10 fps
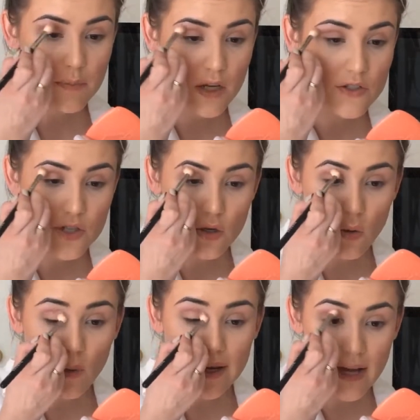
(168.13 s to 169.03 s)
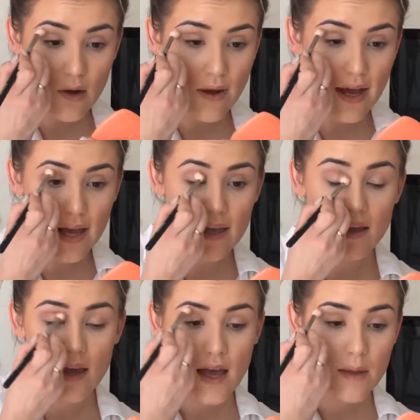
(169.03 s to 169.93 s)
I'm not sure quite how high
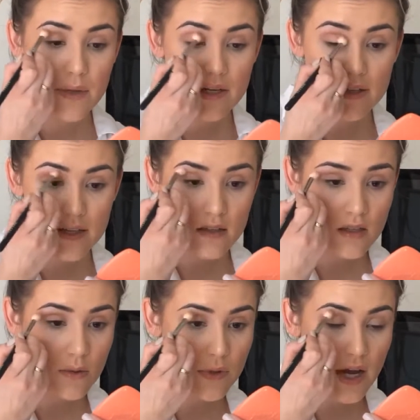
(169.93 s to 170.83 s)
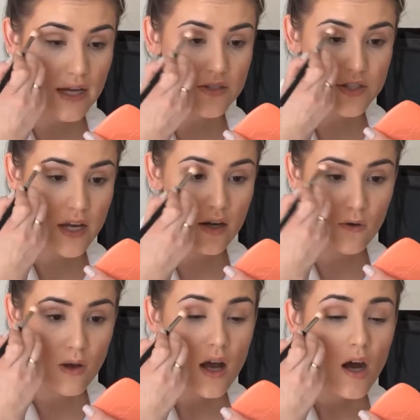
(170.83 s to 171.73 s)
I'm going to take the liquid eyeshadow.